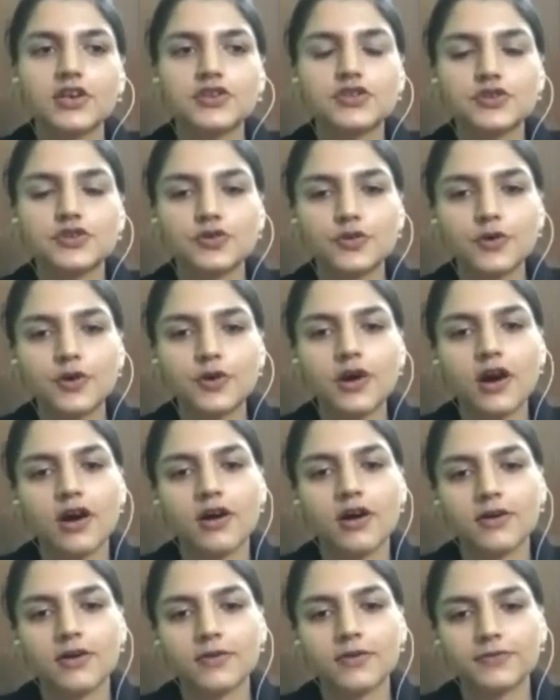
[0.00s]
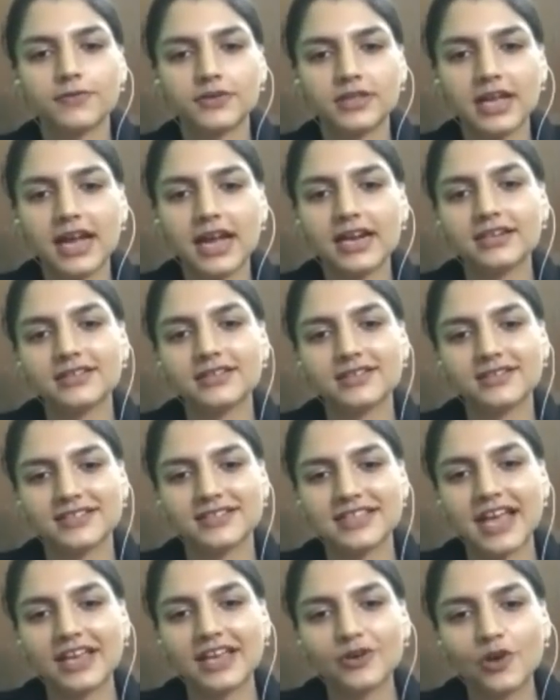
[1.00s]
So for that,
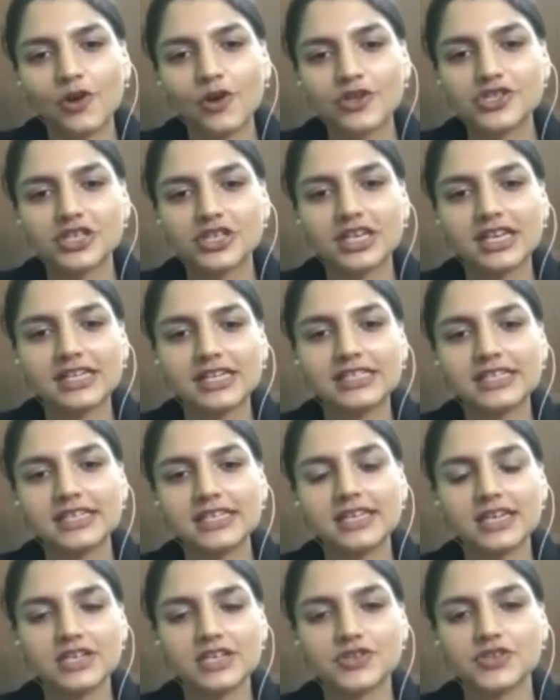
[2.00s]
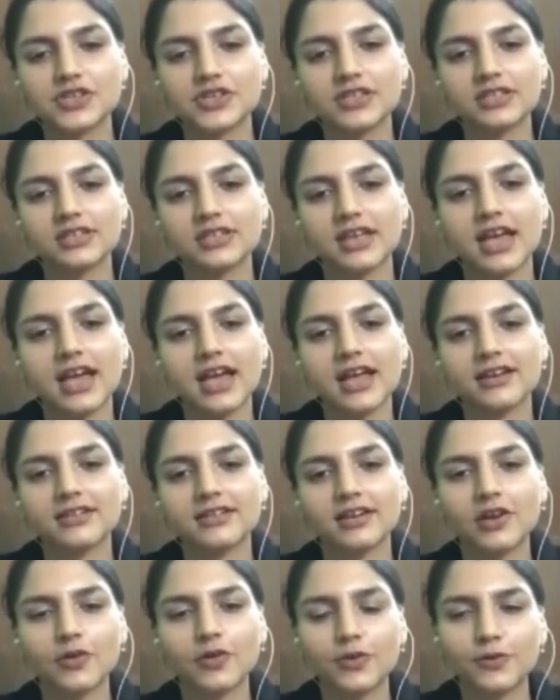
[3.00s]
psychological integration and
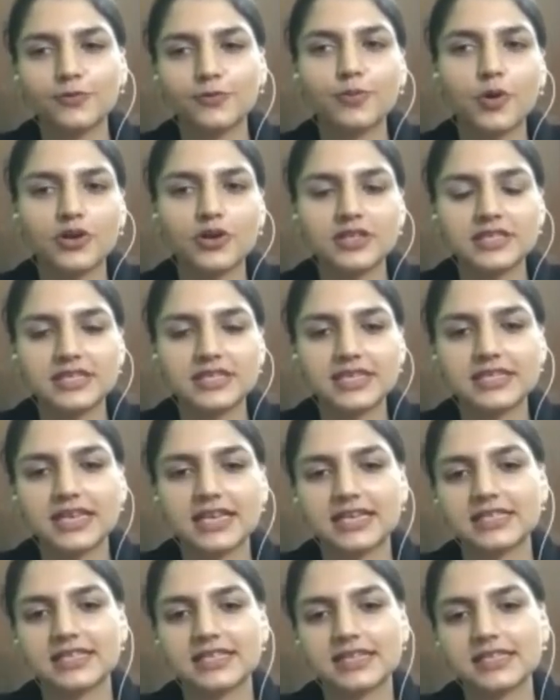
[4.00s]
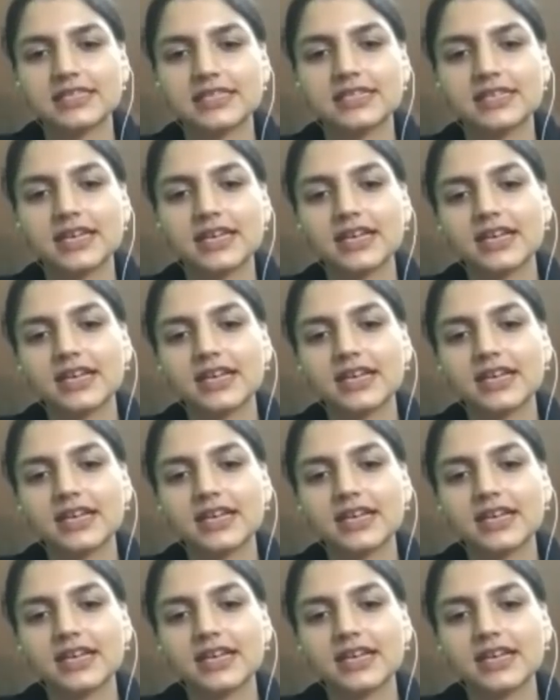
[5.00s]
a lot of policies exist.